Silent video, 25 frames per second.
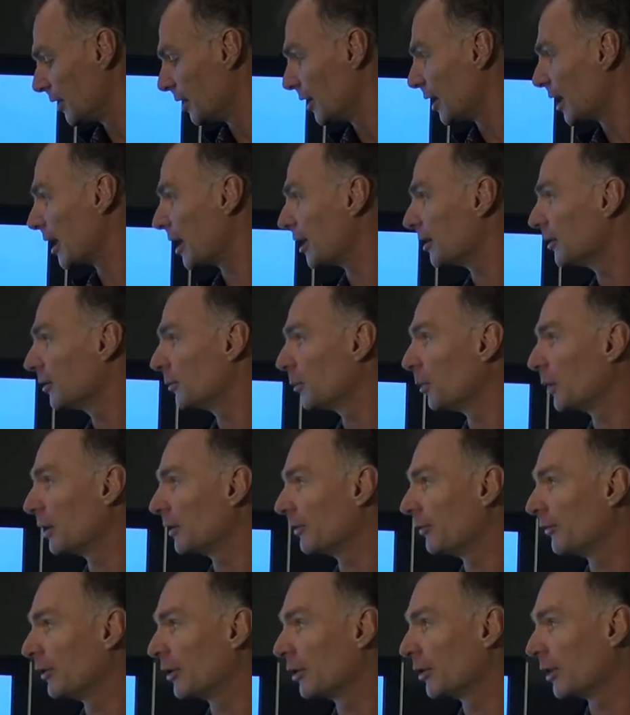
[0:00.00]
And we
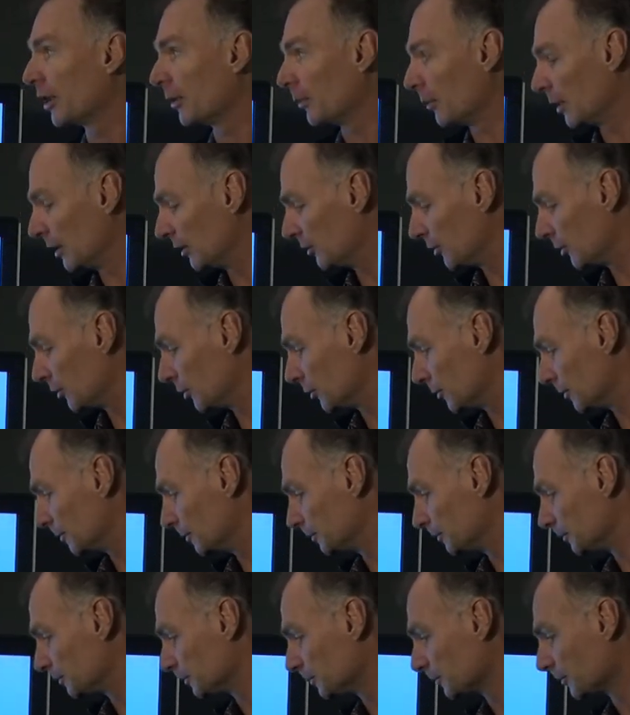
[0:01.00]
feel that we
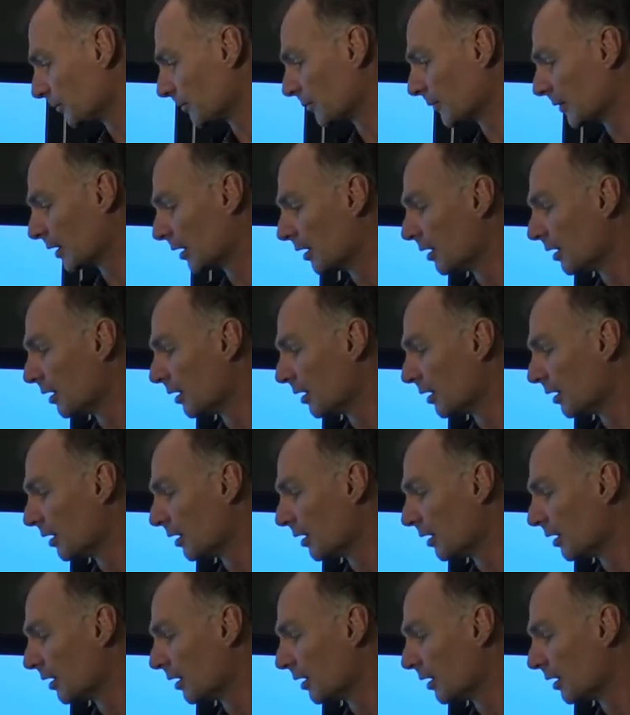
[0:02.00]
do.